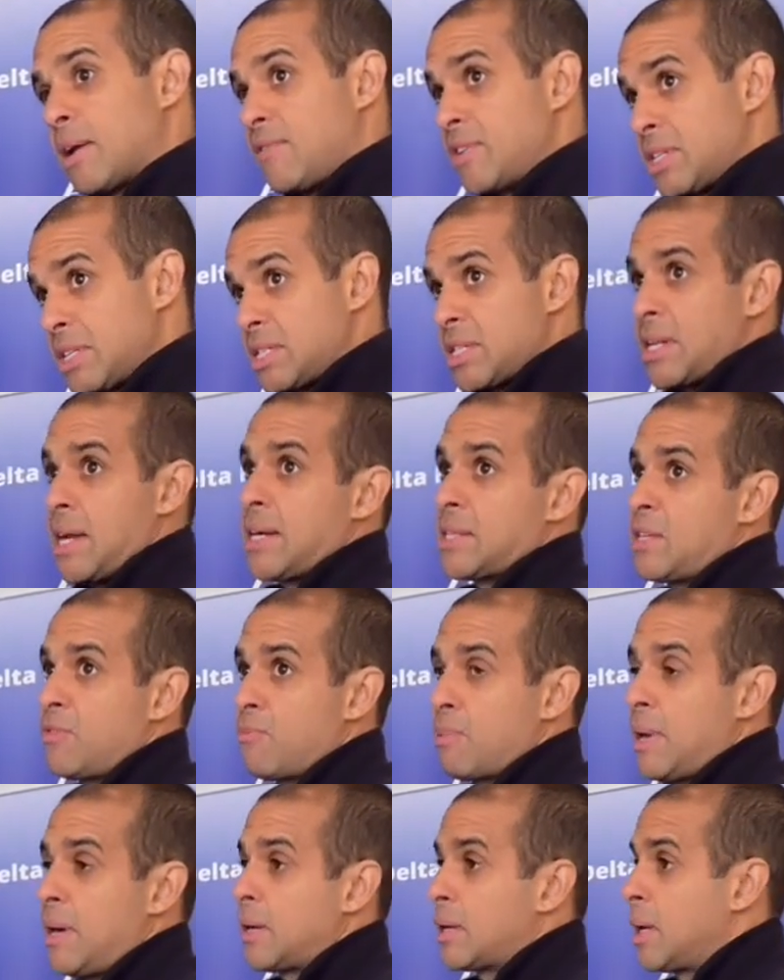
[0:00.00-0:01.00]
If he says it's an active
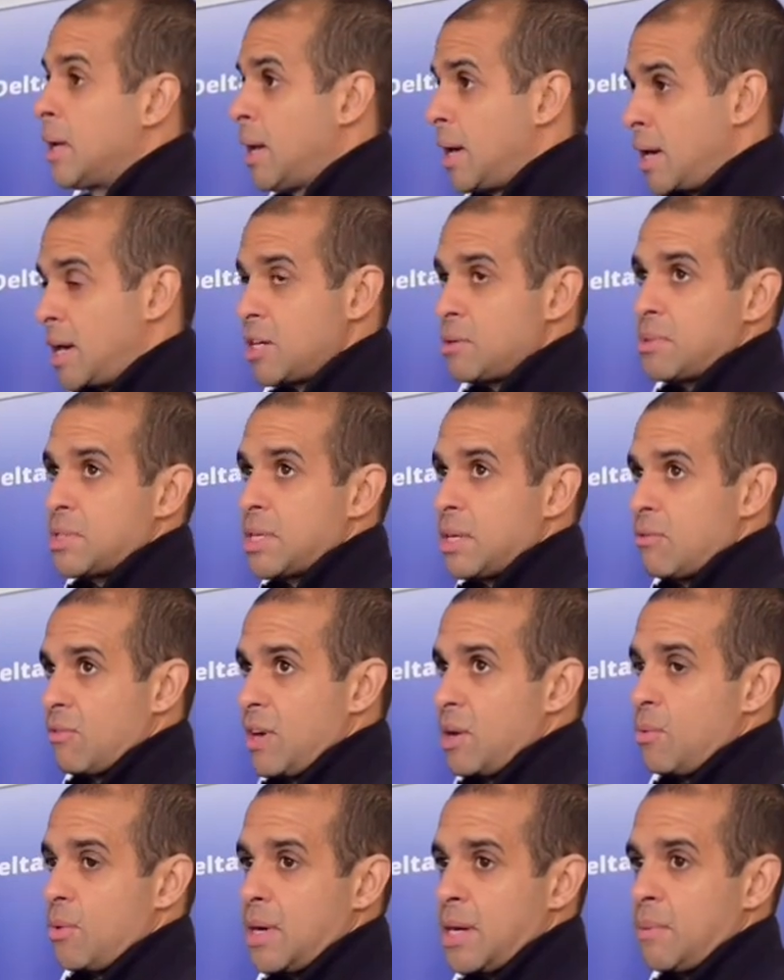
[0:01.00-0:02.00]
plug, 100%
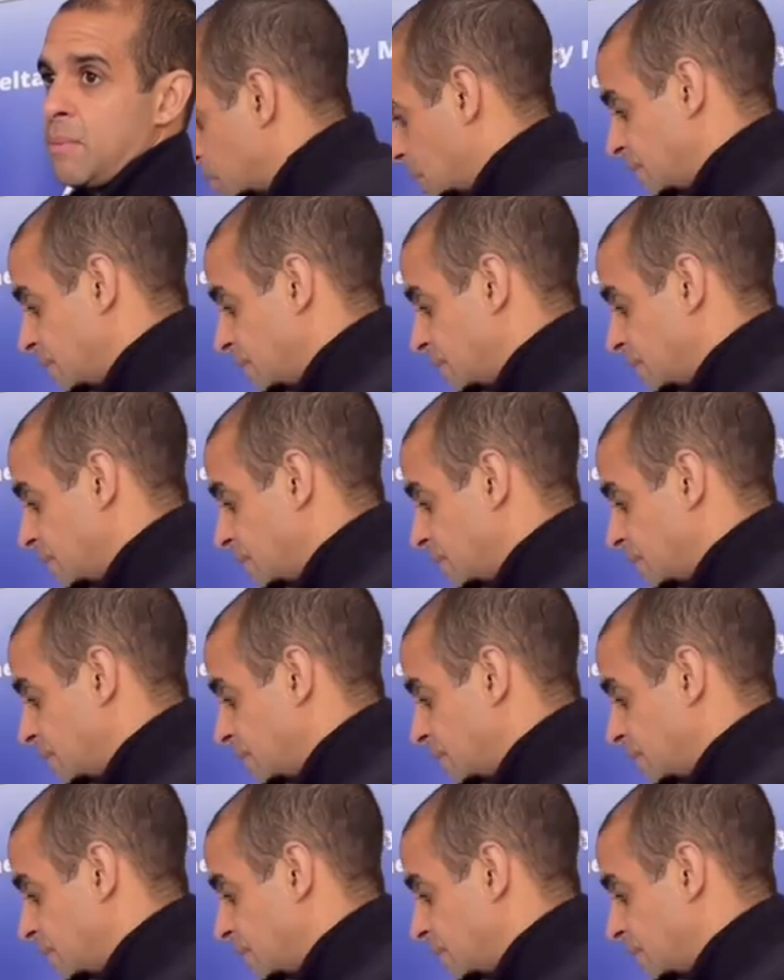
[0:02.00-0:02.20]
rewire.